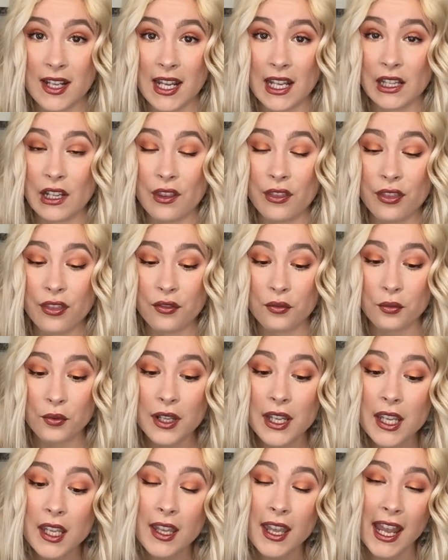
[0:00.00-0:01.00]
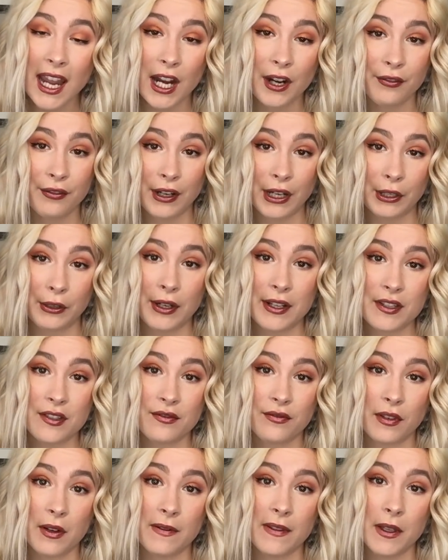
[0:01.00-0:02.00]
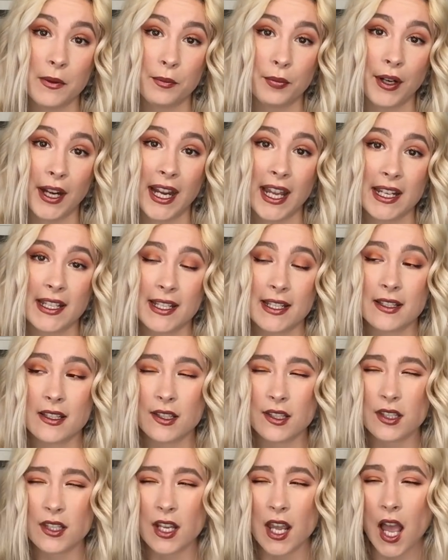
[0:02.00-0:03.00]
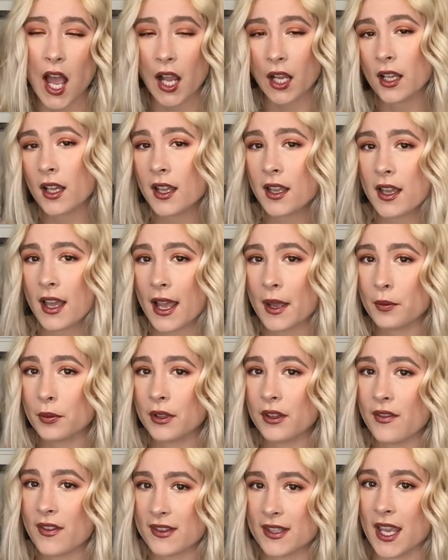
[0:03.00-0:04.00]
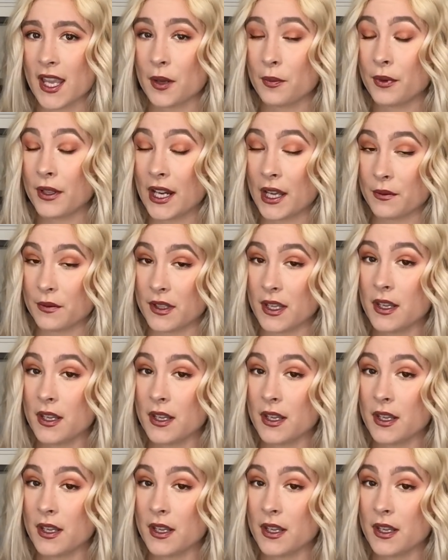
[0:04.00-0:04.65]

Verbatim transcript: in three hair fragrance from the brand Tocca. I believe that's how you pronounce